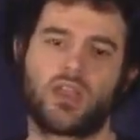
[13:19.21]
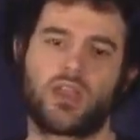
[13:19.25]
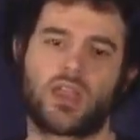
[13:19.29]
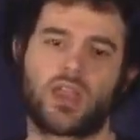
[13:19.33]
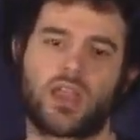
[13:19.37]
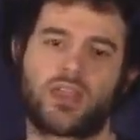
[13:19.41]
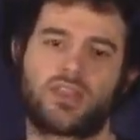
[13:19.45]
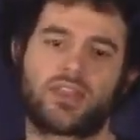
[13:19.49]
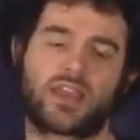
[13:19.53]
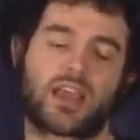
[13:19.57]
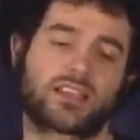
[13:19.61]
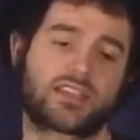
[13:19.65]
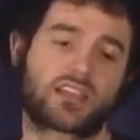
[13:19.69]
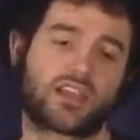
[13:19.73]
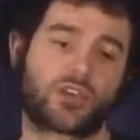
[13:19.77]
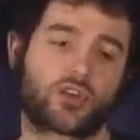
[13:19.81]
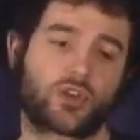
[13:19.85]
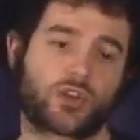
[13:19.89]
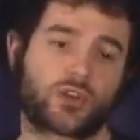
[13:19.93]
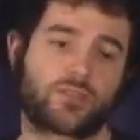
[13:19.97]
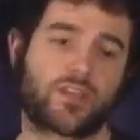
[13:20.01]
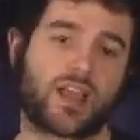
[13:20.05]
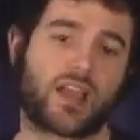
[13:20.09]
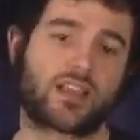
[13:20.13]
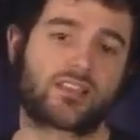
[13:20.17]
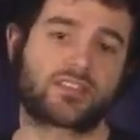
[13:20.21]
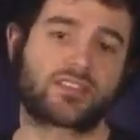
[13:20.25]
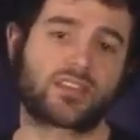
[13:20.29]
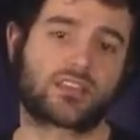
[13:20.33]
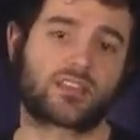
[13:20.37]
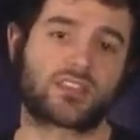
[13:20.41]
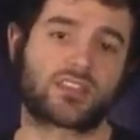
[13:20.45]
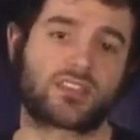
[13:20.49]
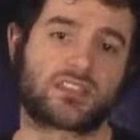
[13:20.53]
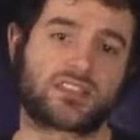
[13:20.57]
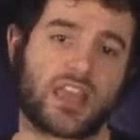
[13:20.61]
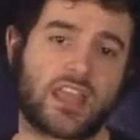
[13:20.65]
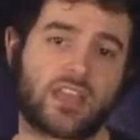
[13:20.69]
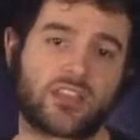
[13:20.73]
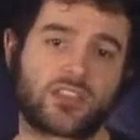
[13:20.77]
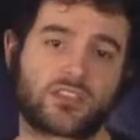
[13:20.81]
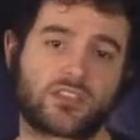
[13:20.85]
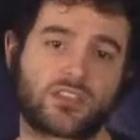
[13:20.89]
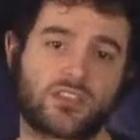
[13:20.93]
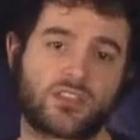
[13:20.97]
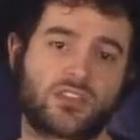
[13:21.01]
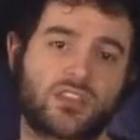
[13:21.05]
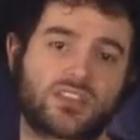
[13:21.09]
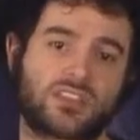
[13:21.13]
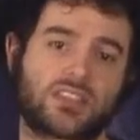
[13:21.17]
and that's how you're advancing the
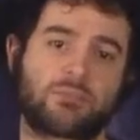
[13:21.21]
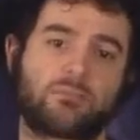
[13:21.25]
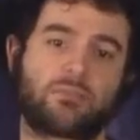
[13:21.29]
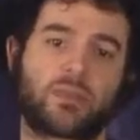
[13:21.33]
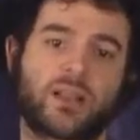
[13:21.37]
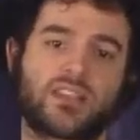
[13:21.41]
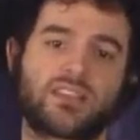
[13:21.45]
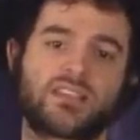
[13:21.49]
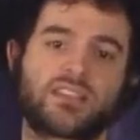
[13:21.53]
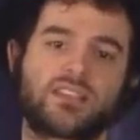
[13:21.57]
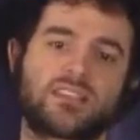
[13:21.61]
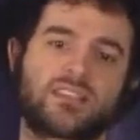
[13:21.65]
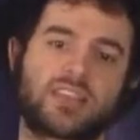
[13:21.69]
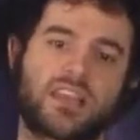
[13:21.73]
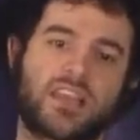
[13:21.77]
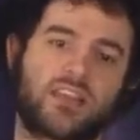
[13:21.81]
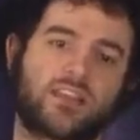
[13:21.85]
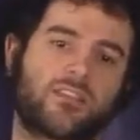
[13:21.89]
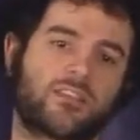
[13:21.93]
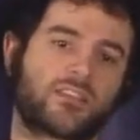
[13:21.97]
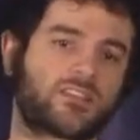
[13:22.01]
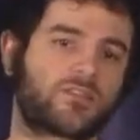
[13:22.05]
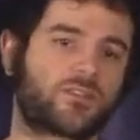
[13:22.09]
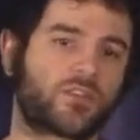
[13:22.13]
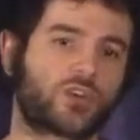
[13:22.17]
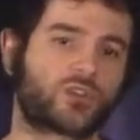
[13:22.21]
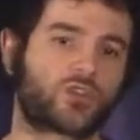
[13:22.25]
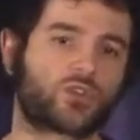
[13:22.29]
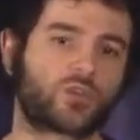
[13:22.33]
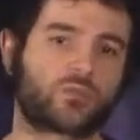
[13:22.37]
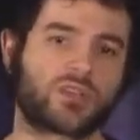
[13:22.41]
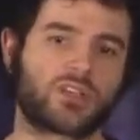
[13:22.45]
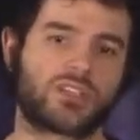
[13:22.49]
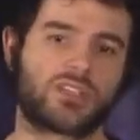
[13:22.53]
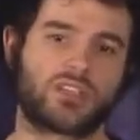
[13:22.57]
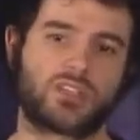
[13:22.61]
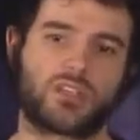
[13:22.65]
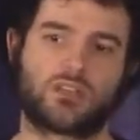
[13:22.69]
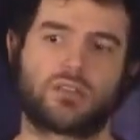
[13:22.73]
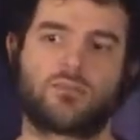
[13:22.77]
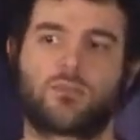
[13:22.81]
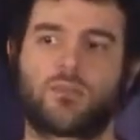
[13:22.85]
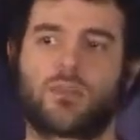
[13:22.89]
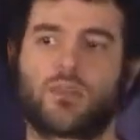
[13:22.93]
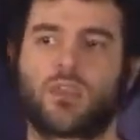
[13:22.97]
state, this implicit state of this virtual machine.